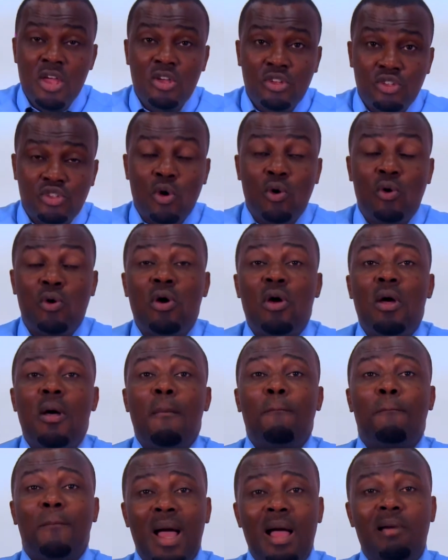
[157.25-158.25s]
So
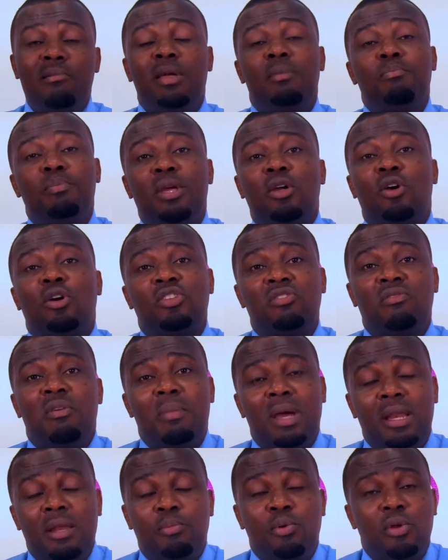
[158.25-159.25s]
marrying because of a
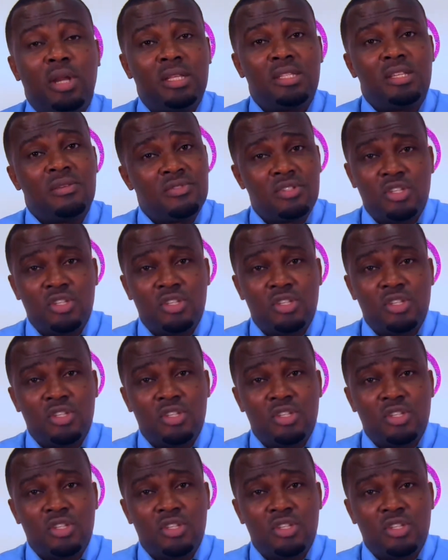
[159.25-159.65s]
manipulative